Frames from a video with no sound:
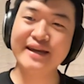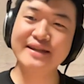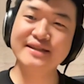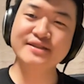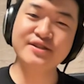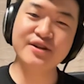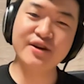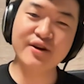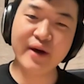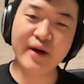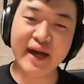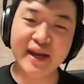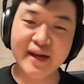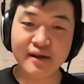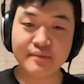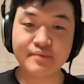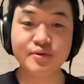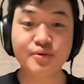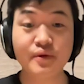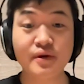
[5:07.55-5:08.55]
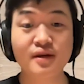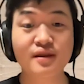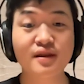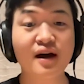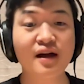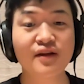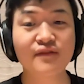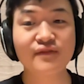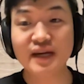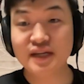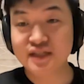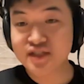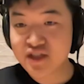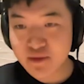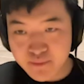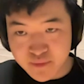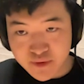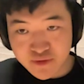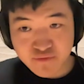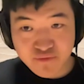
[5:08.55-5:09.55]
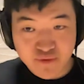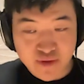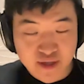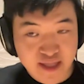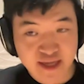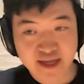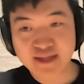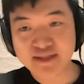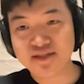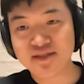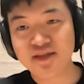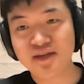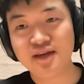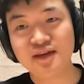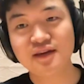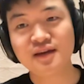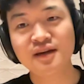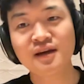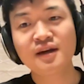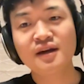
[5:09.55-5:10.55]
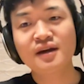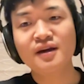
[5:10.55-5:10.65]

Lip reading: And so I ended up doing a lot of like jumbled freelancing,